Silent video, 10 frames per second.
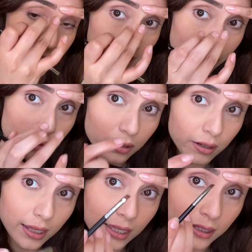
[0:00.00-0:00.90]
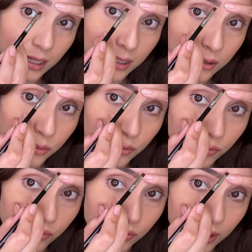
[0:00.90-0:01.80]
natural and I don't
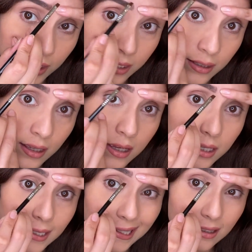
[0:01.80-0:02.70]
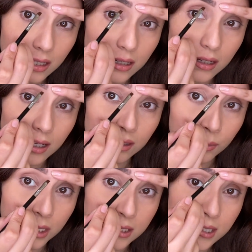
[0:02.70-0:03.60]
fill it. It
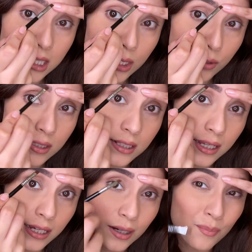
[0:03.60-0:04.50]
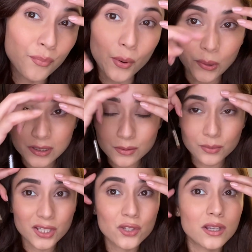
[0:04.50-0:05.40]
otherwise looks like a box,
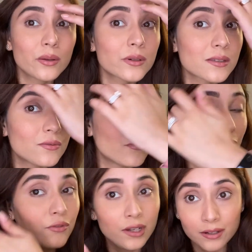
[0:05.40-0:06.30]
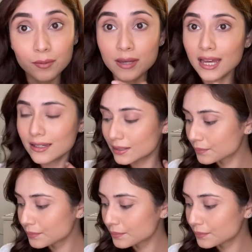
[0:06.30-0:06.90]
which looks very bad.